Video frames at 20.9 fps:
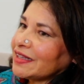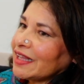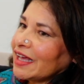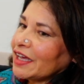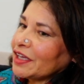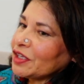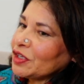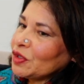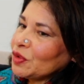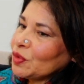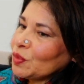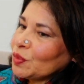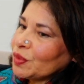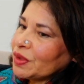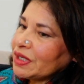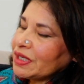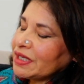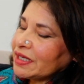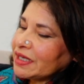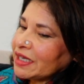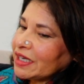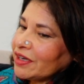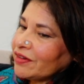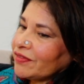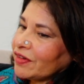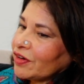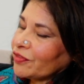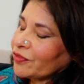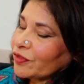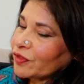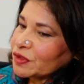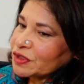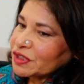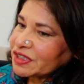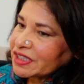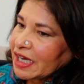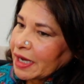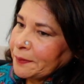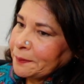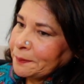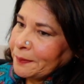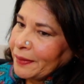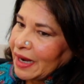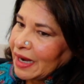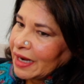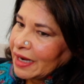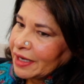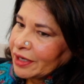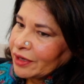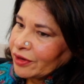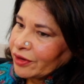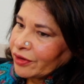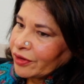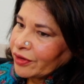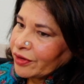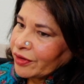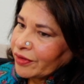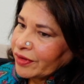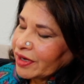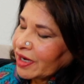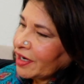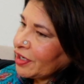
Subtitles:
that you would give a first-time buyer?